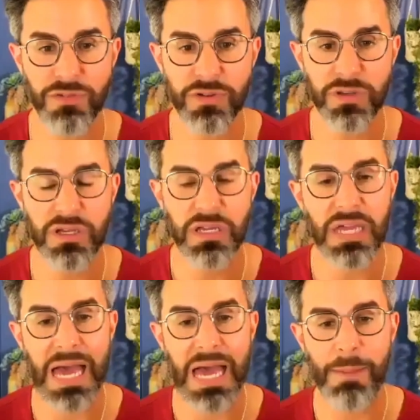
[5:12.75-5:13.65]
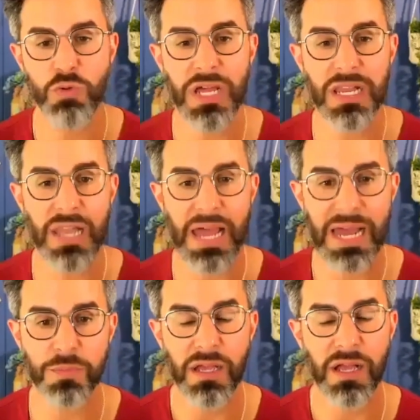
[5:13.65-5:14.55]
how much would I like them to play,
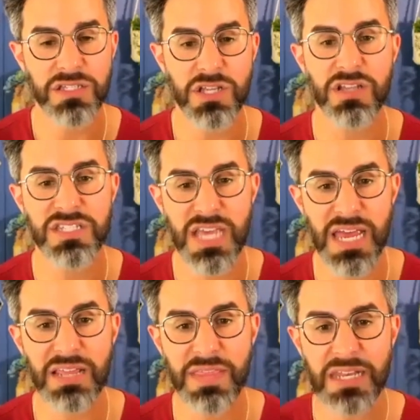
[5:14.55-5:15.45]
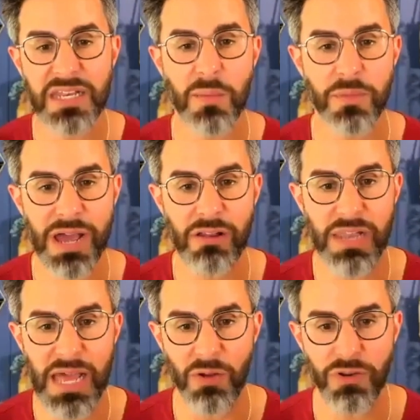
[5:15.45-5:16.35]
and start saying that number out
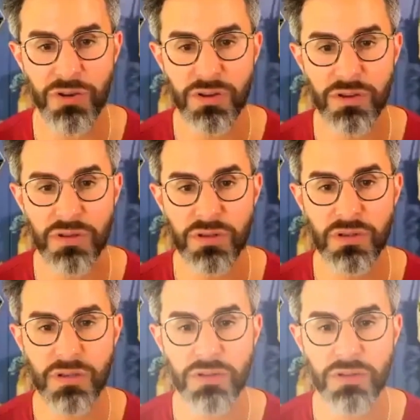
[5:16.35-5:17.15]
loud, no